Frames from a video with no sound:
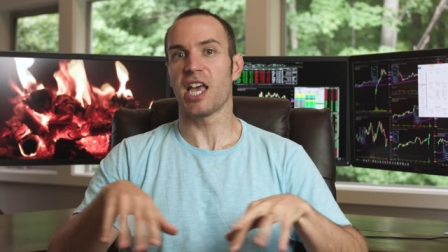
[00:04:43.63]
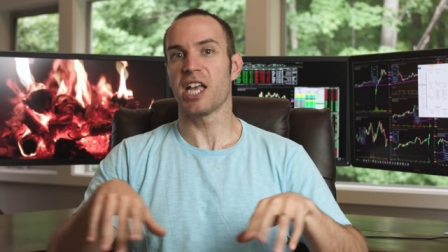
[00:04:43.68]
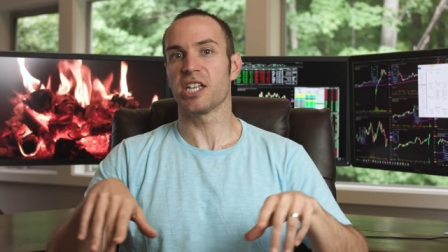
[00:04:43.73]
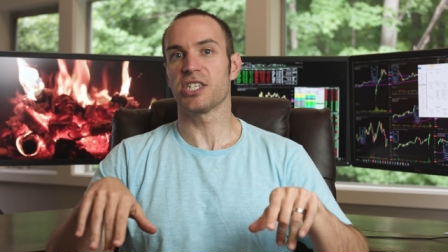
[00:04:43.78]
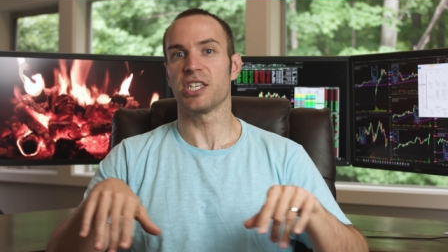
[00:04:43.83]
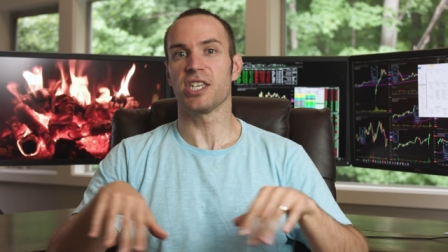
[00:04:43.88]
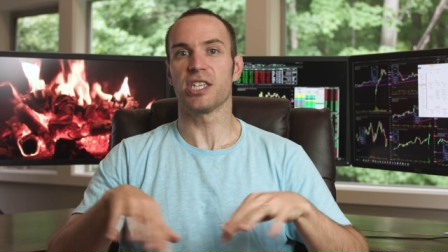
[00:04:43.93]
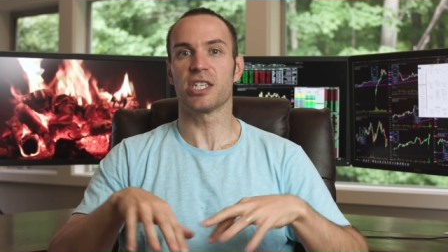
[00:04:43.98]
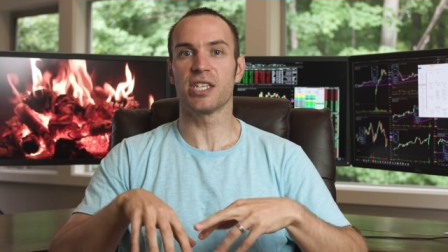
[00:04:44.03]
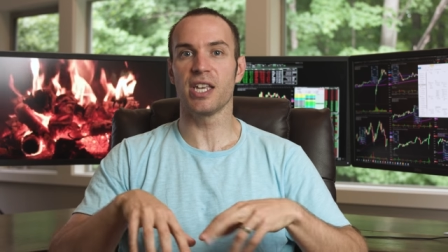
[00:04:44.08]
the
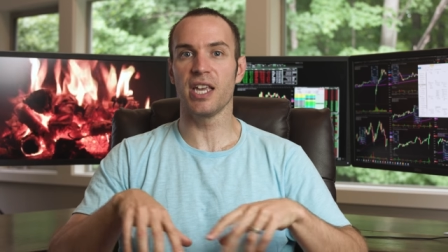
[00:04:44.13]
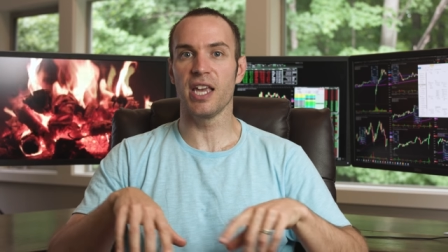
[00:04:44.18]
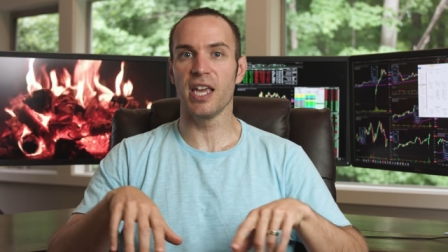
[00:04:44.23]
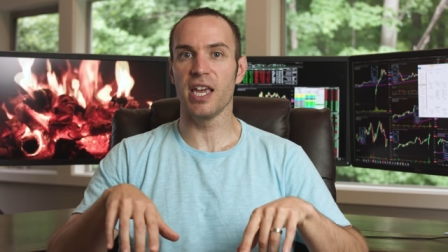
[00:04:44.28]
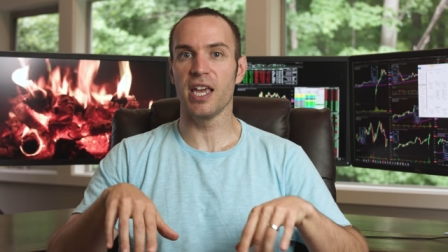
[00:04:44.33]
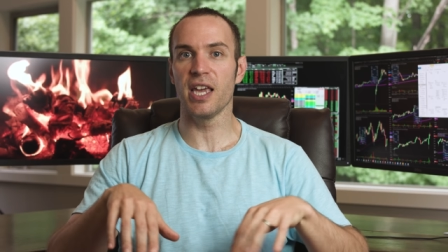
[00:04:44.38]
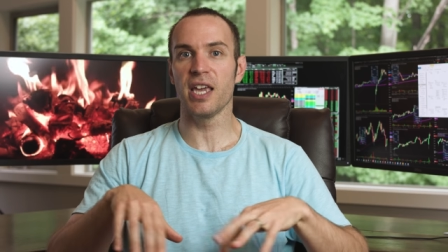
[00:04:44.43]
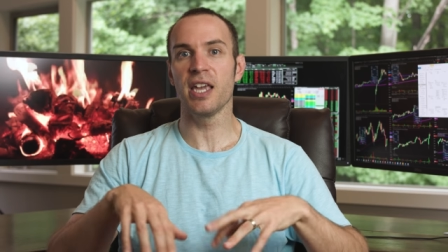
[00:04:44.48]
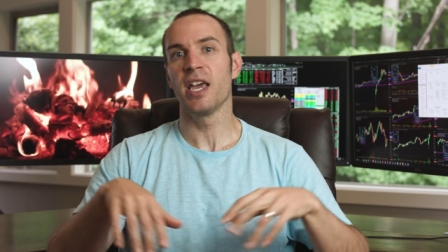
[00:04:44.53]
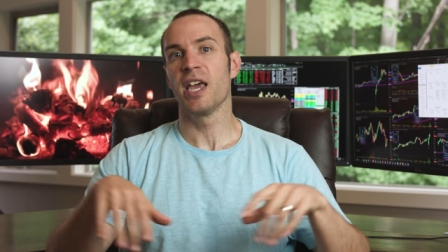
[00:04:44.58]

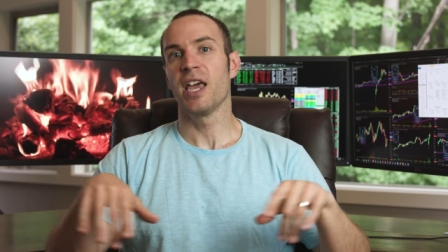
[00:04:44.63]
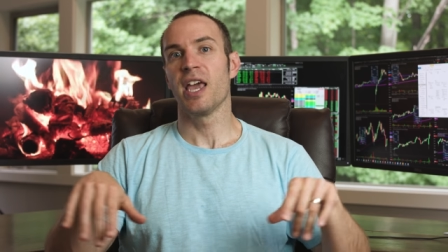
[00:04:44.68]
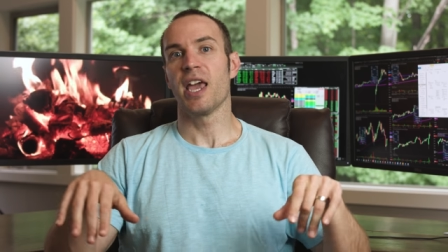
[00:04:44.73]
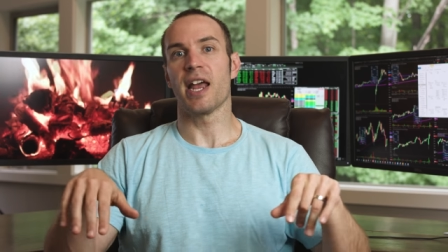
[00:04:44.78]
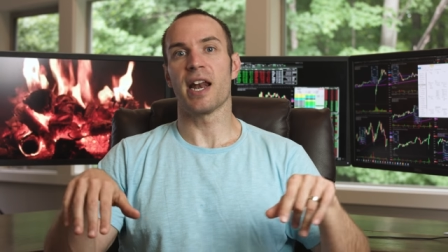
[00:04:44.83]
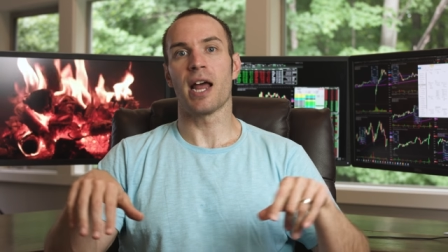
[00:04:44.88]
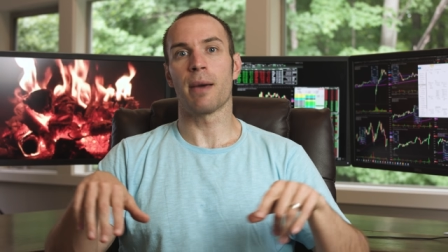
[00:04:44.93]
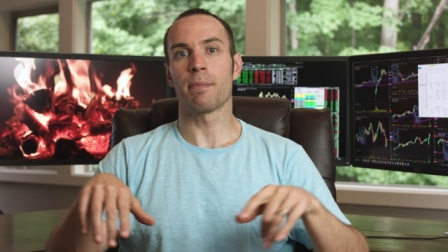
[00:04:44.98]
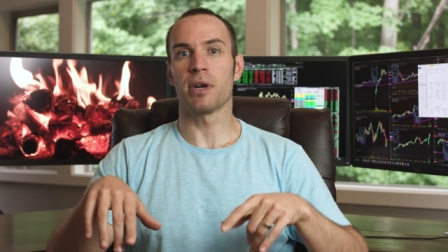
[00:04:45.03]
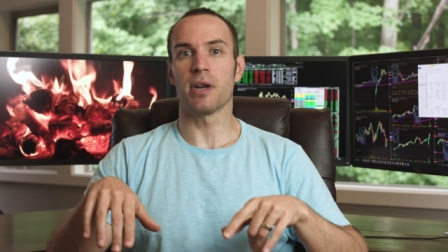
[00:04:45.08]
SEC?
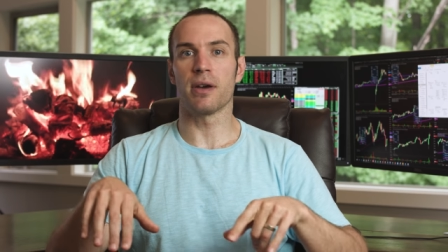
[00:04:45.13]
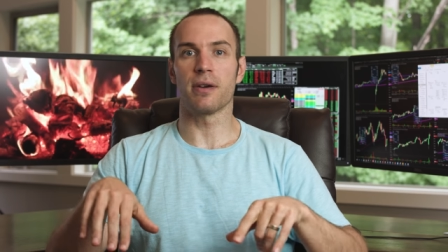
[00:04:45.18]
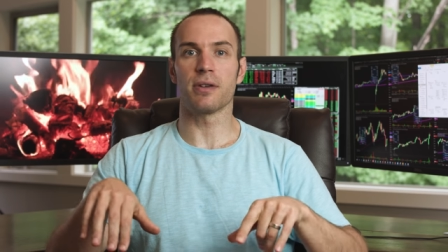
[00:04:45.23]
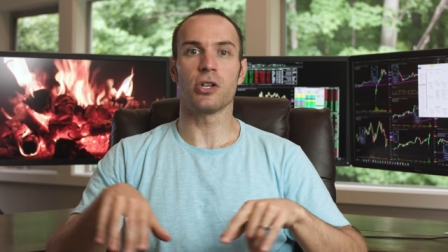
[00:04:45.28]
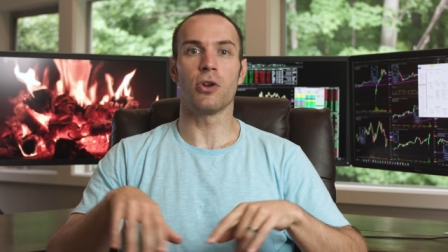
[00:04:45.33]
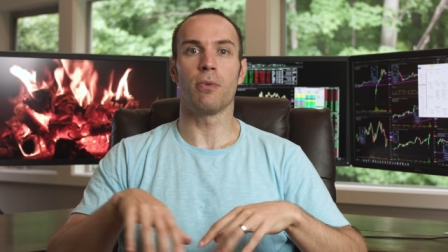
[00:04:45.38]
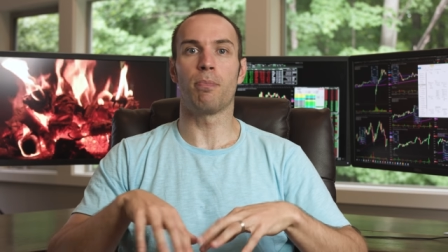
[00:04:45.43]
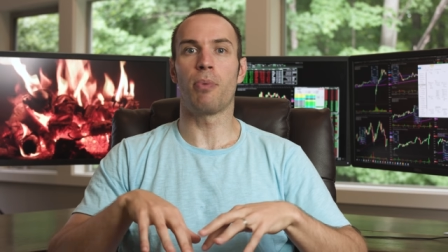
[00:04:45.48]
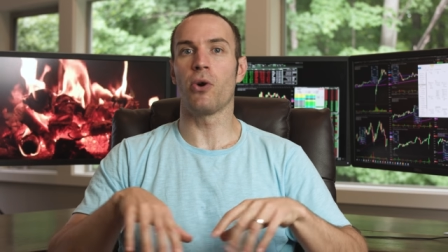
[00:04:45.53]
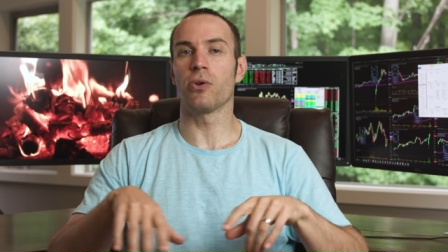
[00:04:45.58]
And I'm gonna,
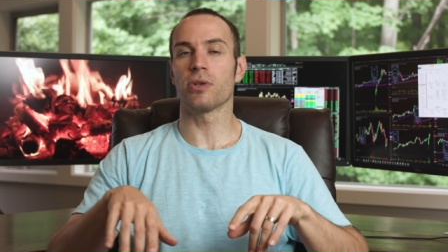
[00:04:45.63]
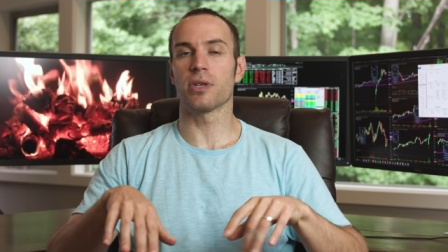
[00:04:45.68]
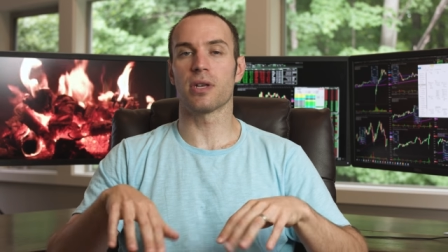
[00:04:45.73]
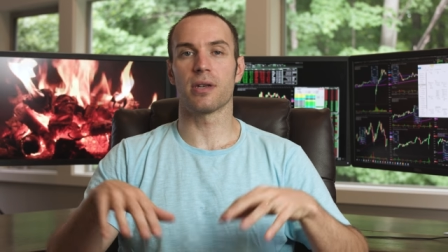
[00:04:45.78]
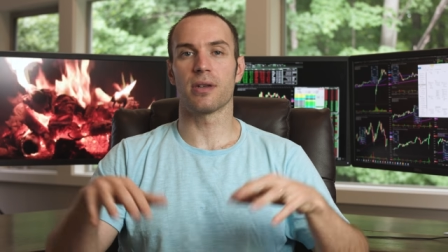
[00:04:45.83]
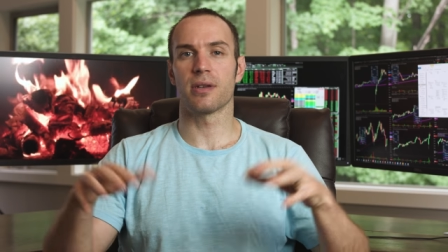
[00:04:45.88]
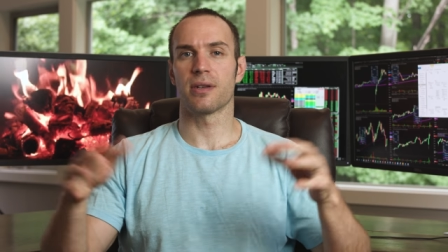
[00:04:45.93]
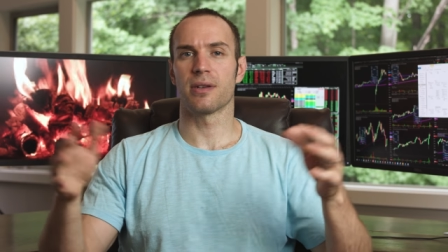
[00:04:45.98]
you know, post.